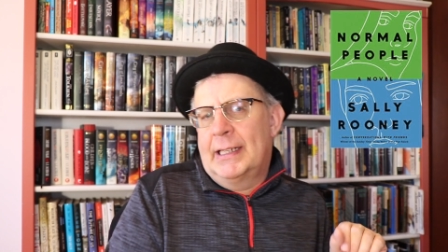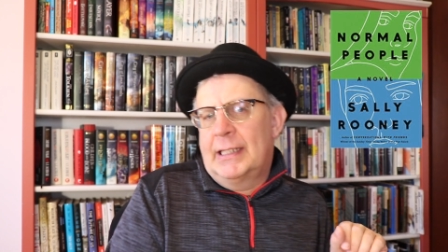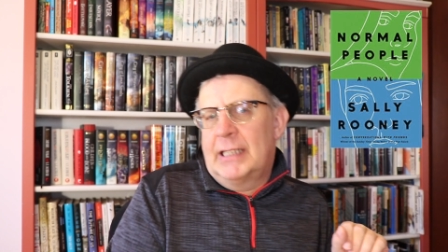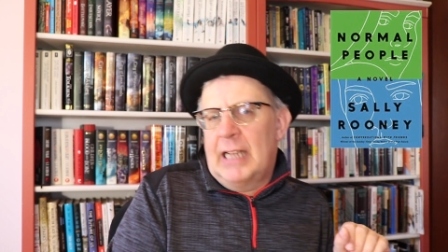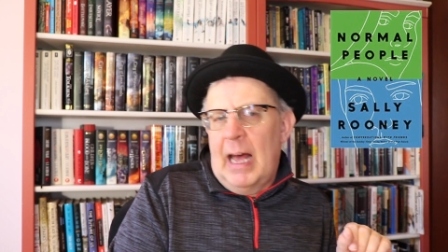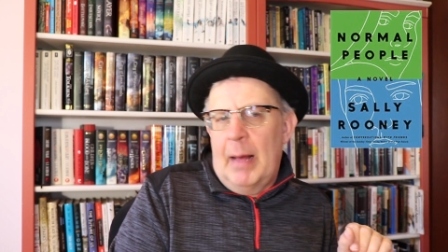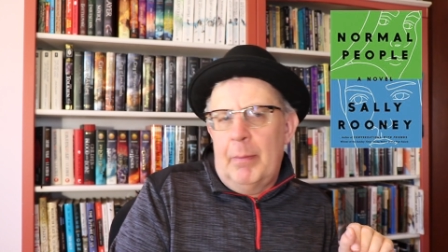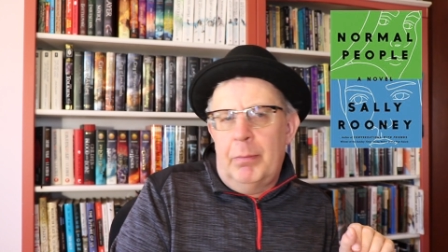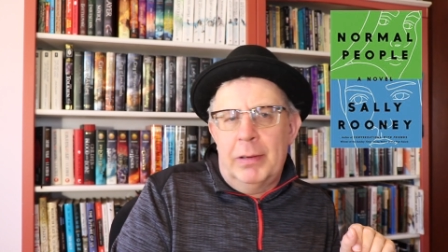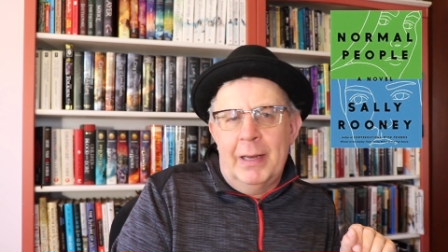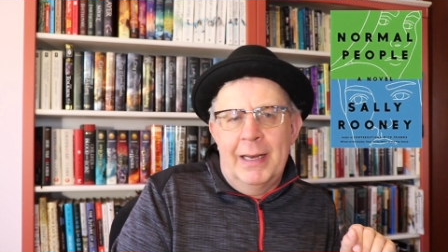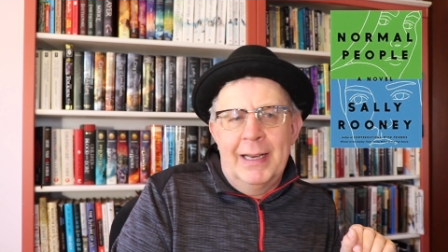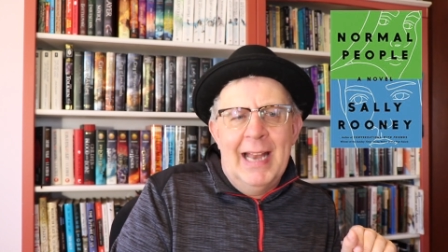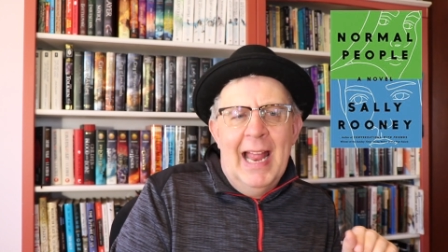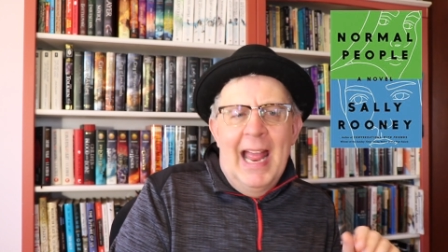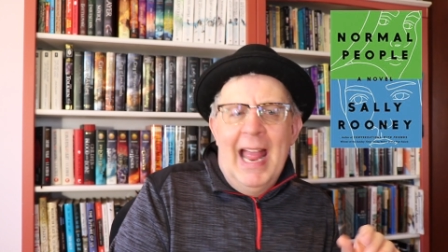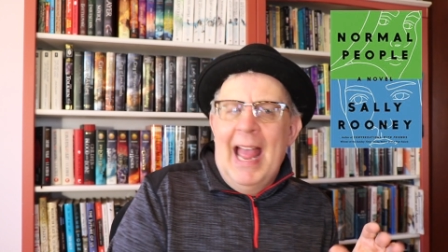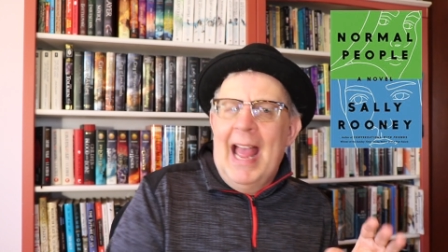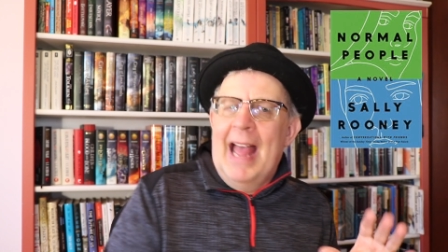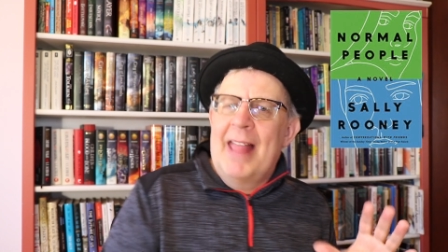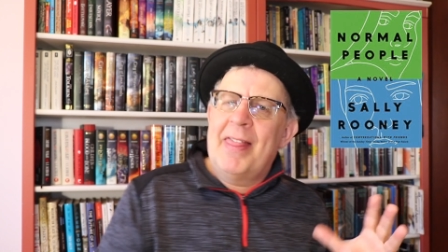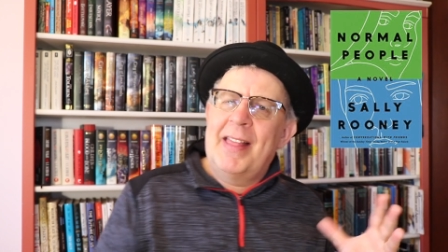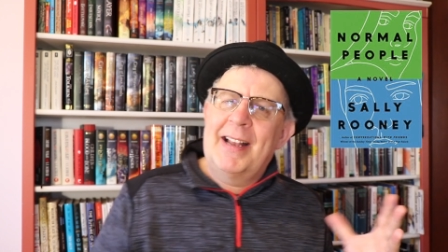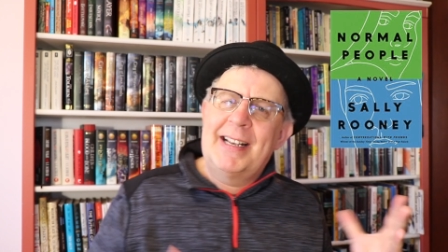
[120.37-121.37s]
in Dublin,
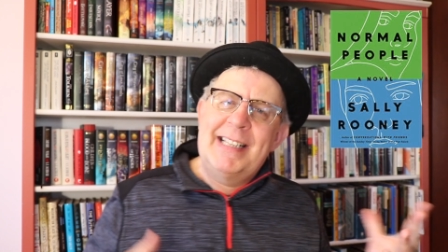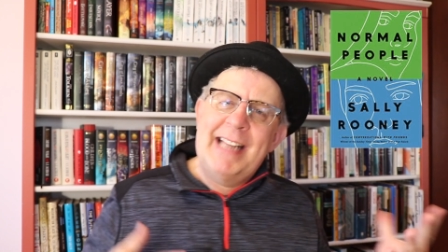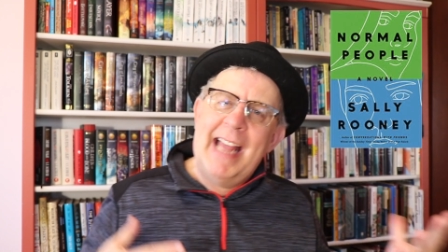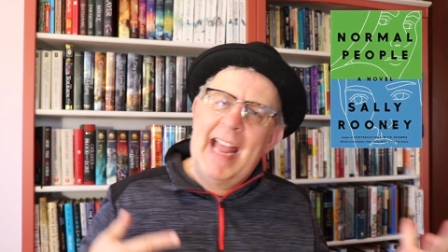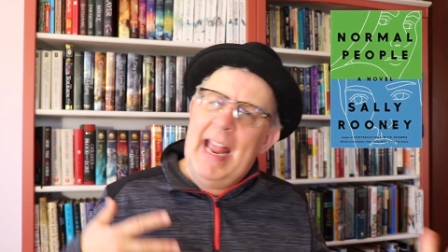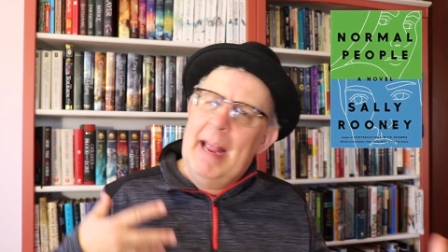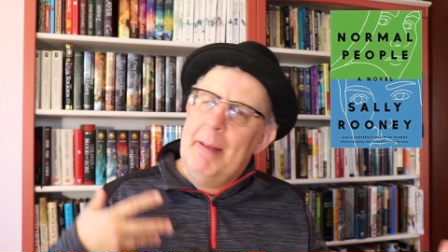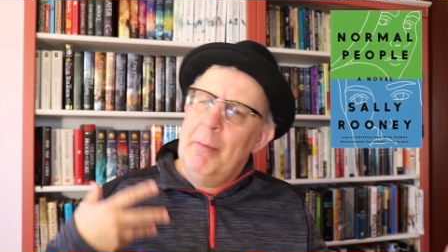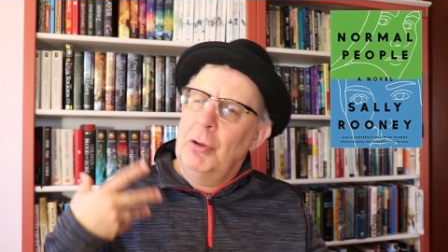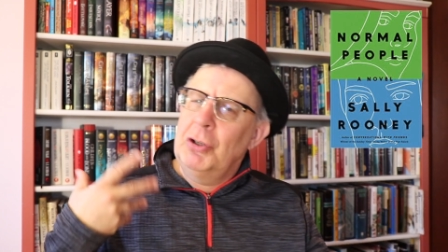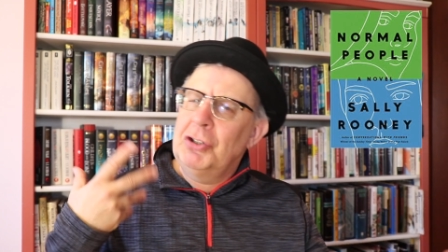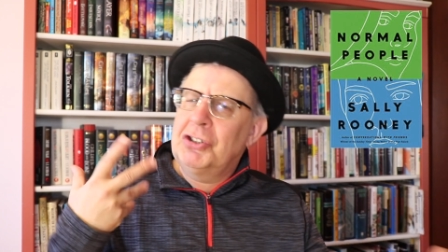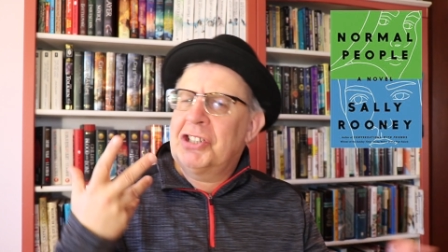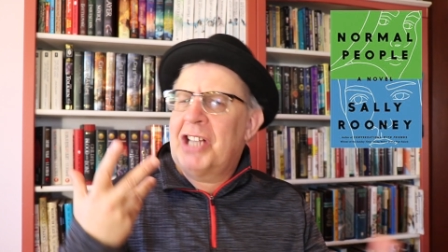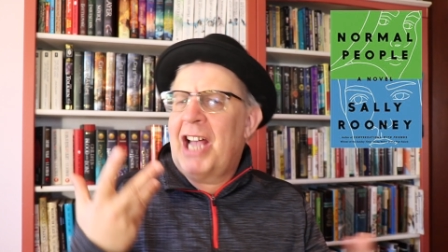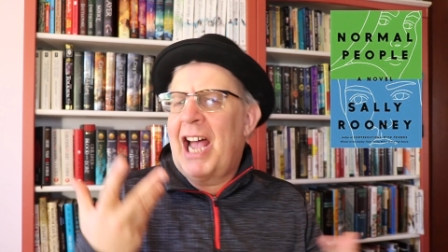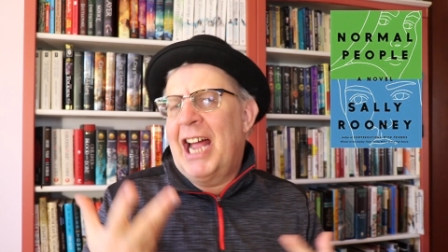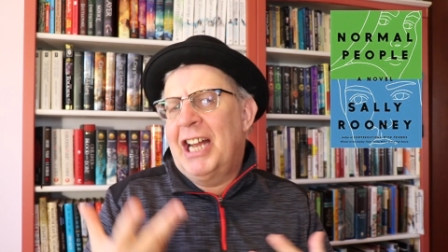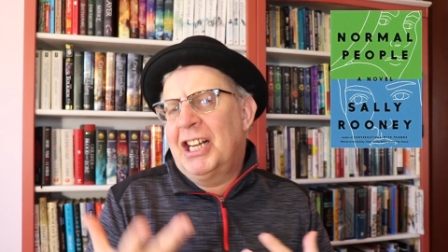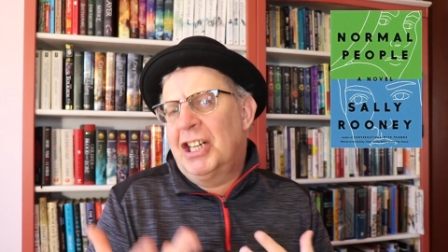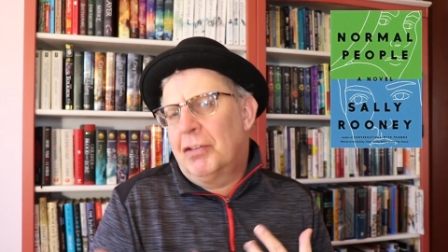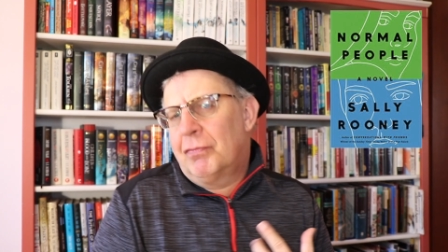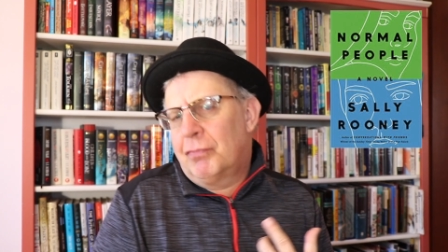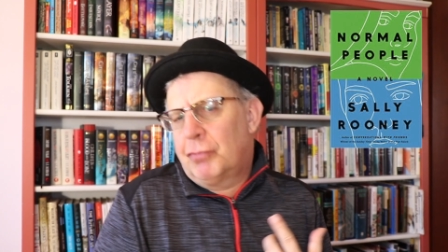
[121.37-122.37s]
and the tables
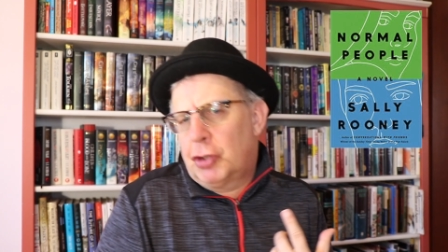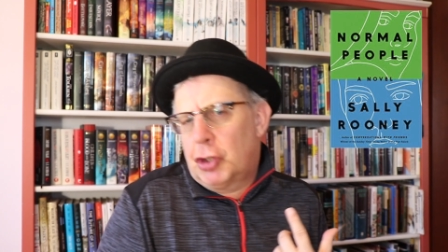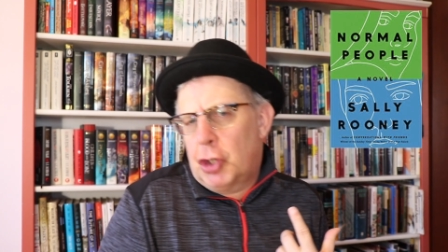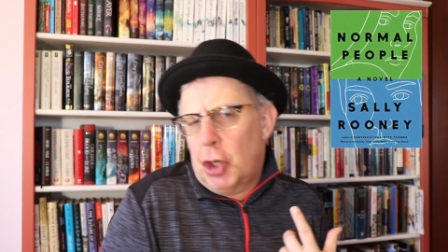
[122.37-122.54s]
kind of